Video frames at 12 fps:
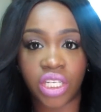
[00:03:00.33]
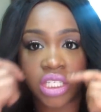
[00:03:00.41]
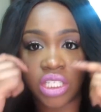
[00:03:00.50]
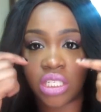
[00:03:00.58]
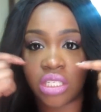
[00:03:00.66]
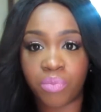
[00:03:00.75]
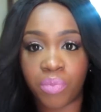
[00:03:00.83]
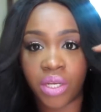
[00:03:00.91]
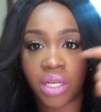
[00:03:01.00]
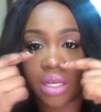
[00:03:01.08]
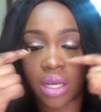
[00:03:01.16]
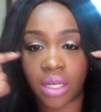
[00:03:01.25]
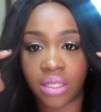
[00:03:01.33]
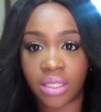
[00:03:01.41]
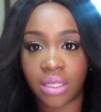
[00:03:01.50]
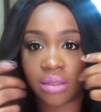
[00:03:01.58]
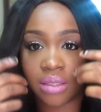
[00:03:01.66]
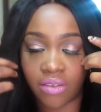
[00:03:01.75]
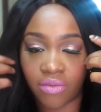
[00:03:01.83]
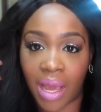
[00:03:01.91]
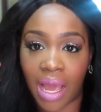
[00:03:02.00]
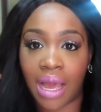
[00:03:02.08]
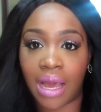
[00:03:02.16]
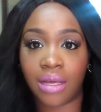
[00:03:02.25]
and just put it underneath
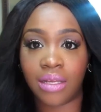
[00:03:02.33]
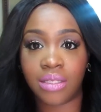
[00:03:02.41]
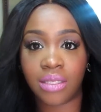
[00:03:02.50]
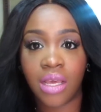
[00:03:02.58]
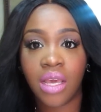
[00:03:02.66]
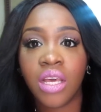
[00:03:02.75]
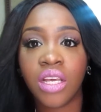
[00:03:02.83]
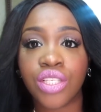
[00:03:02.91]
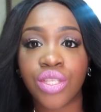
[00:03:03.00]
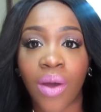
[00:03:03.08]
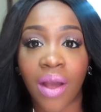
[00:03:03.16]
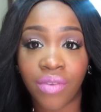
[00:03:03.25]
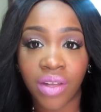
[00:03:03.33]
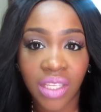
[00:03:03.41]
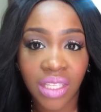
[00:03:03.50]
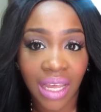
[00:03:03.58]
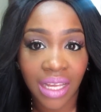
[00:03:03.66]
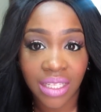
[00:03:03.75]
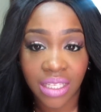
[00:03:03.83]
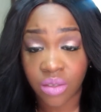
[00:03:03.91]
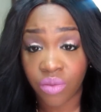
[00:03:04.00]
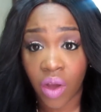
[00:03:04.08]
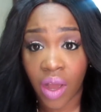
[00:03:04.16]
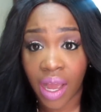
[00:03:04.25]
my eyes. So I really like this for a